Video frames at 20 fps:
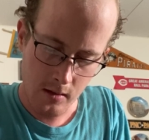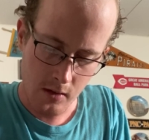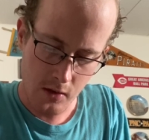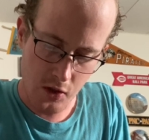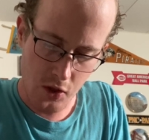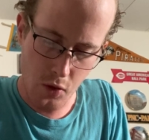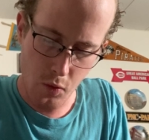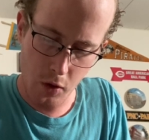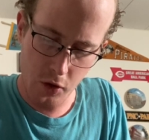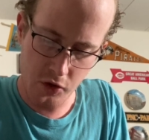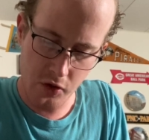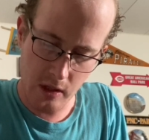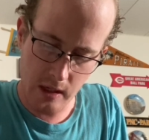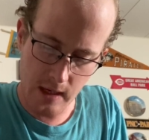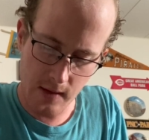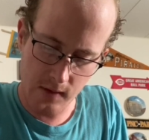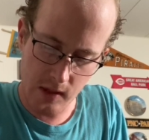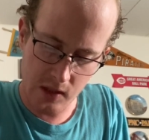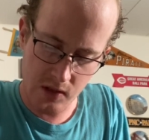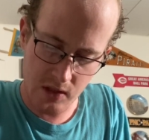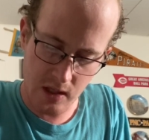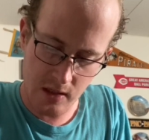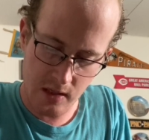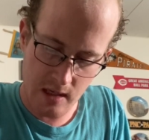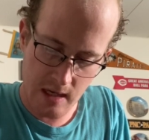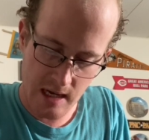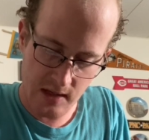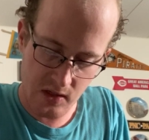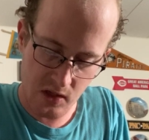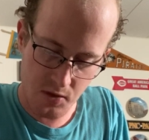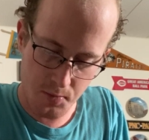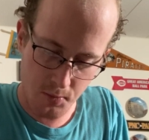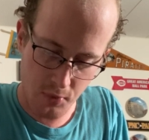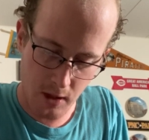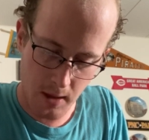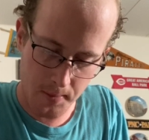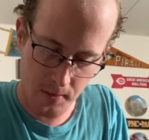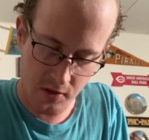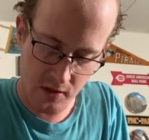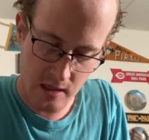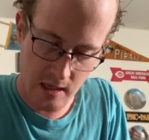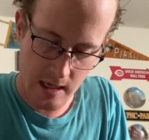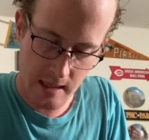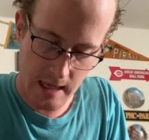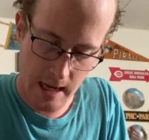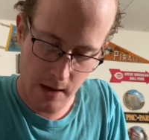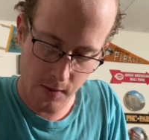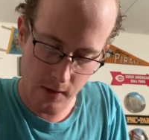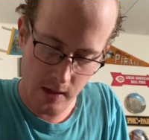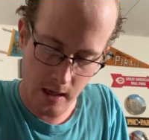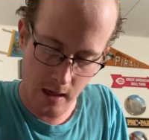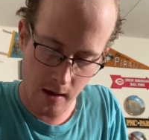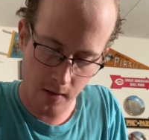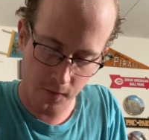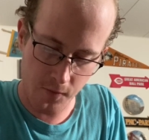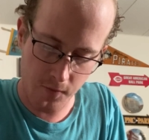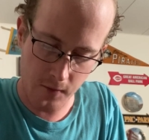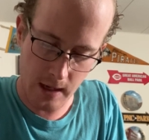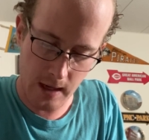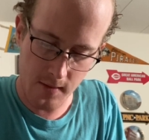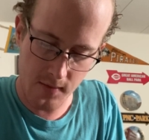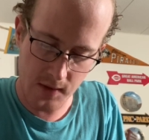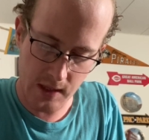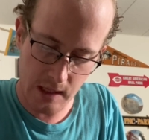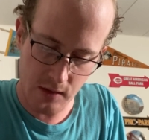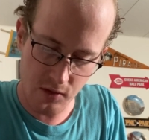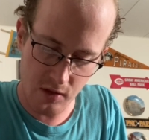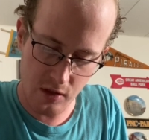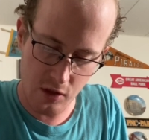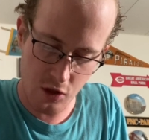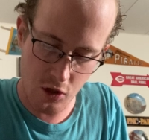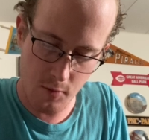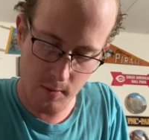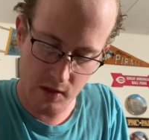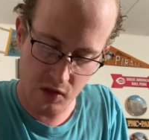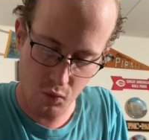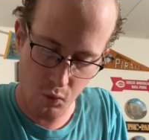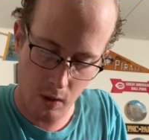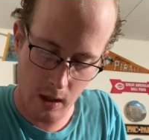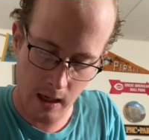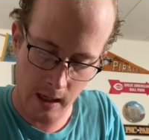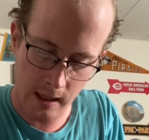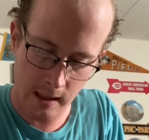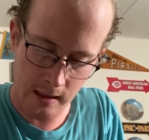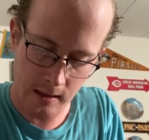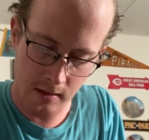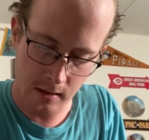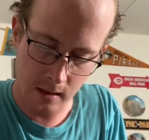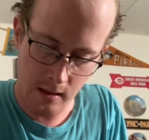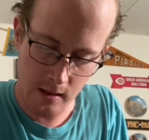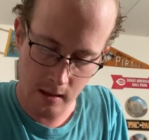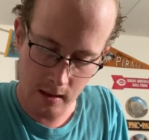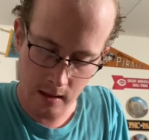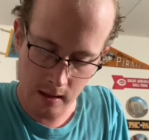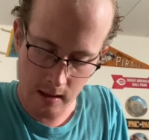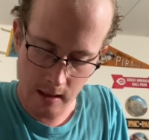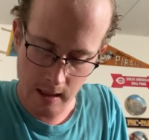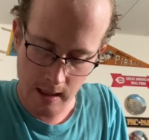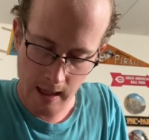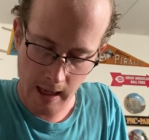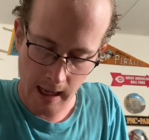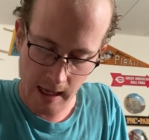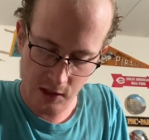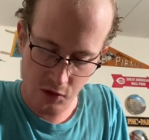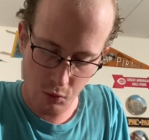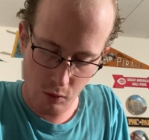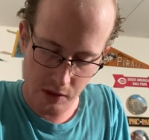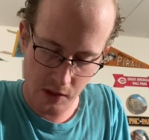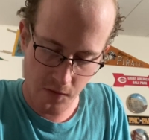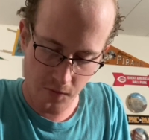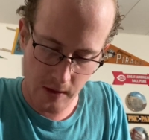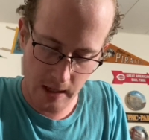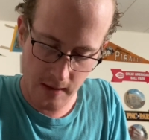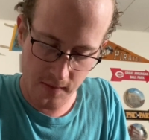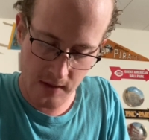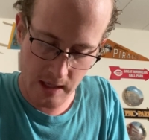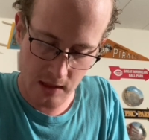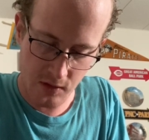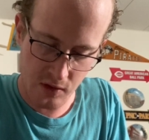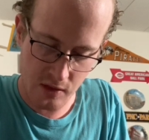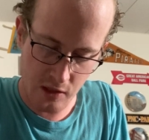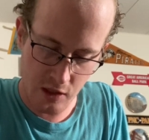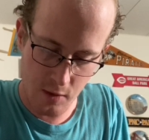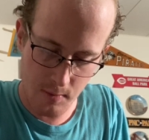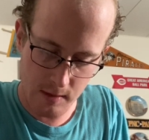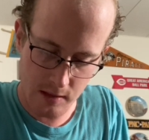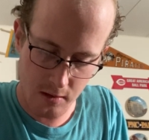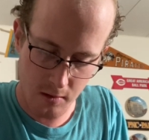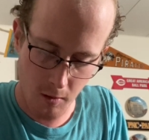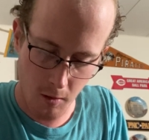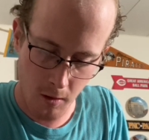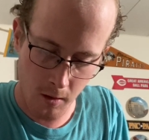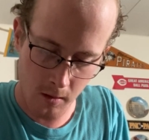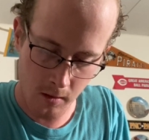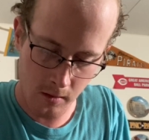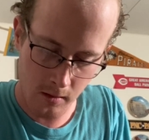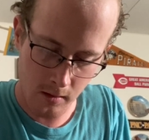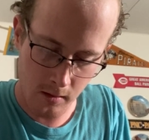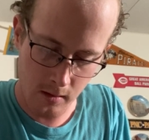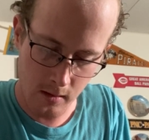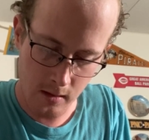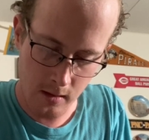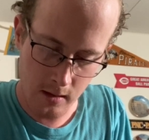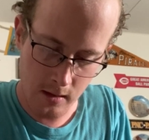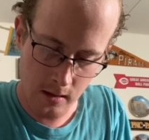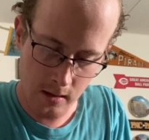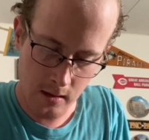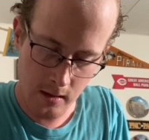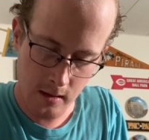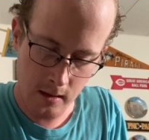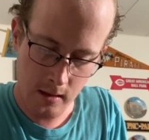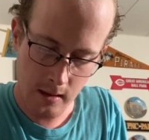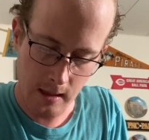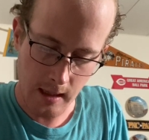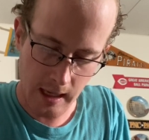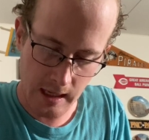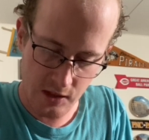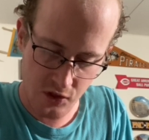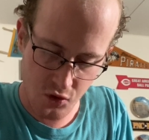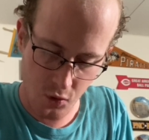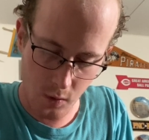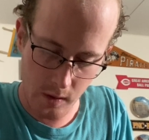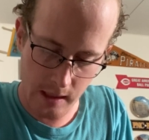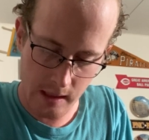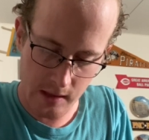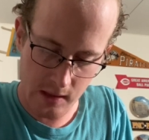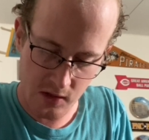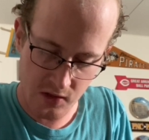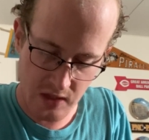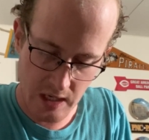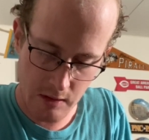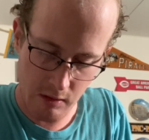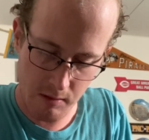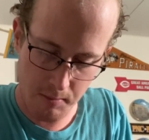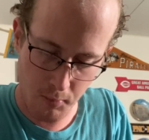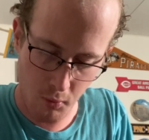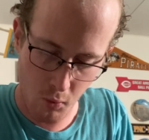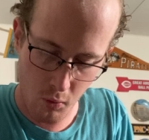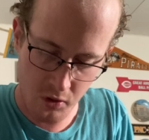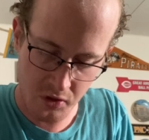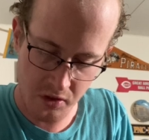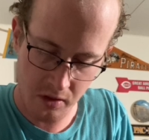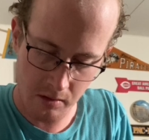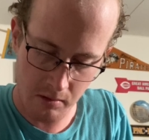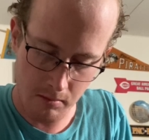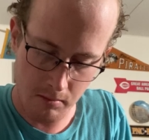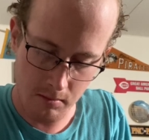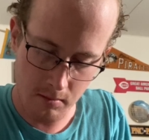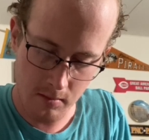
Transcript: You are to give the city as its property an area of 5,000 cubits wide and 25,000 cubits long, adjoining the sacred portion.